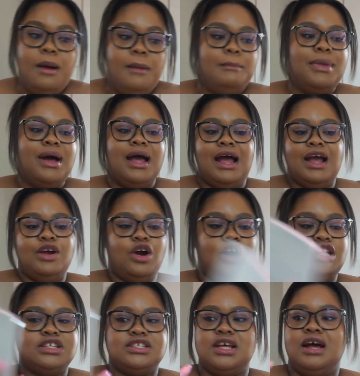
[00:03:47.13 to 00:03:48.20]
But I
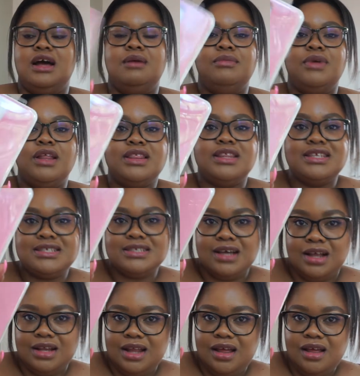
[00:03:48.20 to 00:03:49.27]
got this
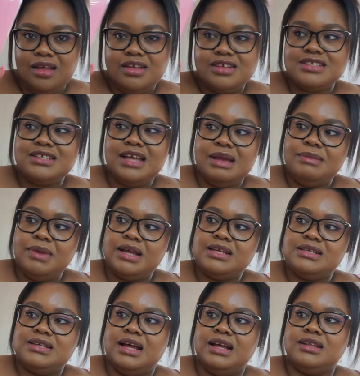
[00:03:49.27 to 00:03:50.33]
color, same
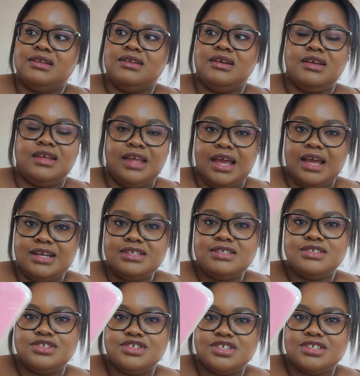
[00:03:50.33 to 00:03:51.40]
exact
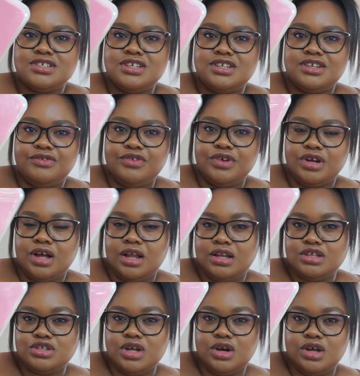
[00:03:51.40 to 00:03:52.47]
case, just a different color.
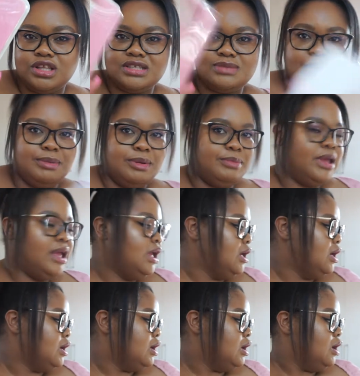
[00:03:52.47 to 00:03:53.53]
So I got this baby
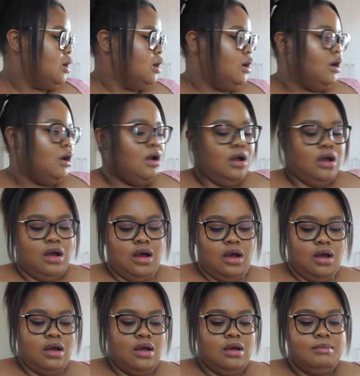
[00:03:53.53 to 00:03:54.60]
pink.
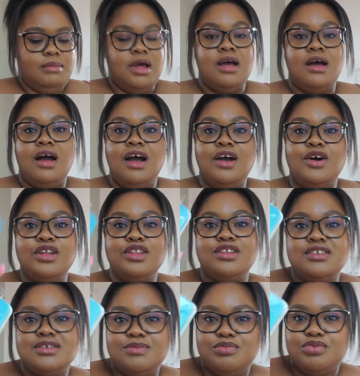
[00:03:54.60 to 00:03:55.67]
I got
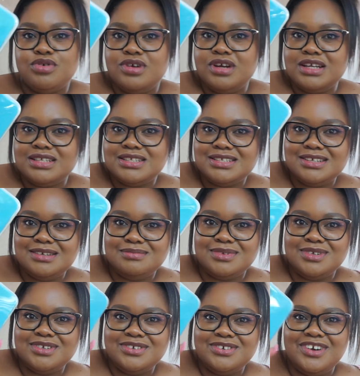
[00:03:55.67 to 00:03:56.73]
this pretty
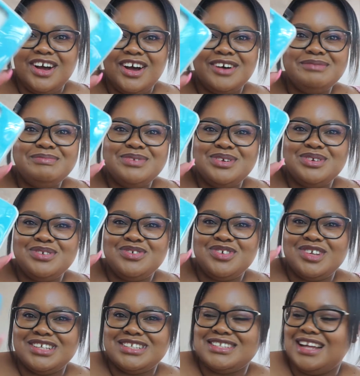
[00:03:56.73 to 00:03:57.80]
blue. How beautiful
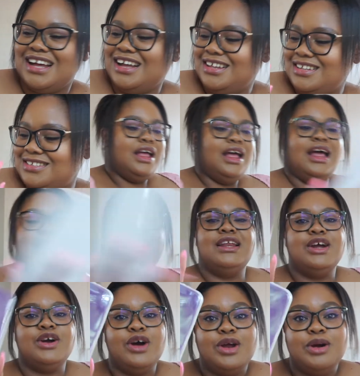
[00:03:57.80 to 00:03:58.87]
is that? And then
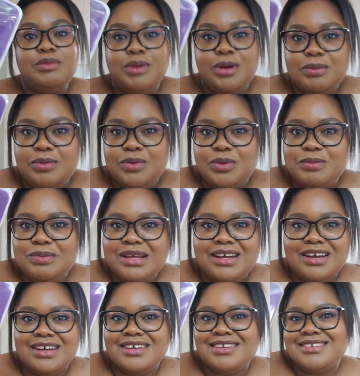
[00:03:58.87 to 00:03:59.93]
I got a purple
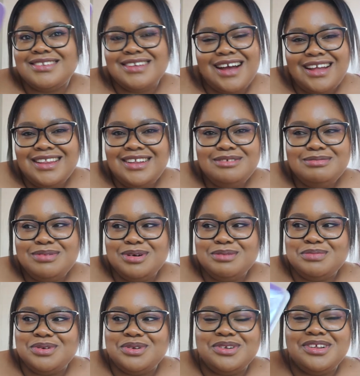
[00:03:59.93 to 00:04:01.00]
because I love
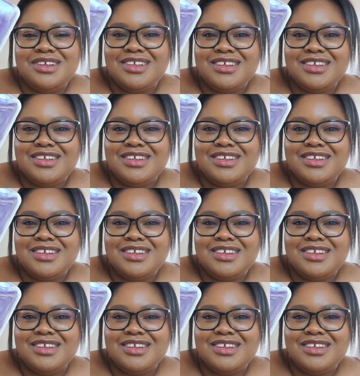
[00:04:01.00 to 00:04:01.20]
purple.